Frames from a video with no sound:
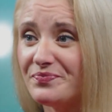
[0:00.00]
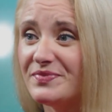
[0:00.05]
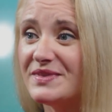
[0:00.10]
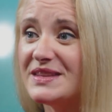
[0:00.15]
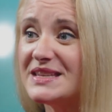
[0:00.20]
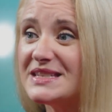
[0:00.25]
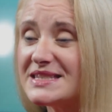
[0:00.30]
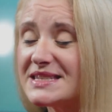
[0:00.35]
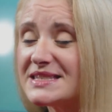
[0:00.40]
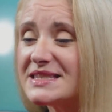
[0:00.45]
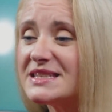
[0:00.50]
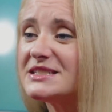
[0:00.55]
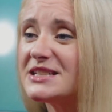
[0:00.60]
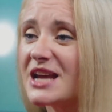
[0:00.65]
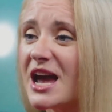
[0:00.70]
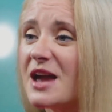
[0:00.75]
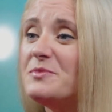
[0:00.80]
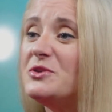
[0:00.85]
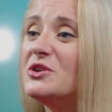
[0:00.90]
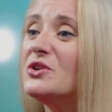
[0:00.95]
This is the
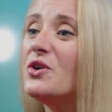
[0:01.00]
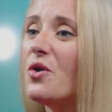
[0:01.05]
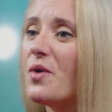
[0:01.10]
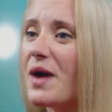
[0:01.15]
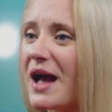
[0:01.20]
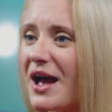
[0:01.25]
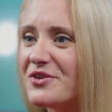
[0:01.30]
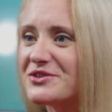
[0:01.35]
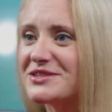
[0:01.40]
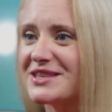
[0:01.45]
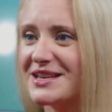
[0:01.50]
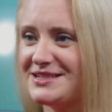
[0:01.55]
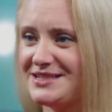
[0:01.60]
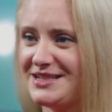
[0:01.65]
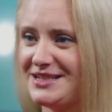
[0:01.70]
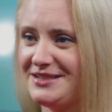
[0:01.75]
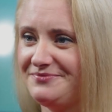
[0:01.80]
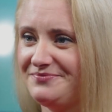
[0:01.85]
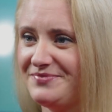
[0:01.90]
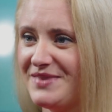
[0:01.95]
time you go house
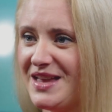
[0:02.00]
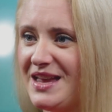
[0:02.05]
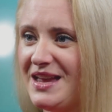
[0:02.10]
hunting.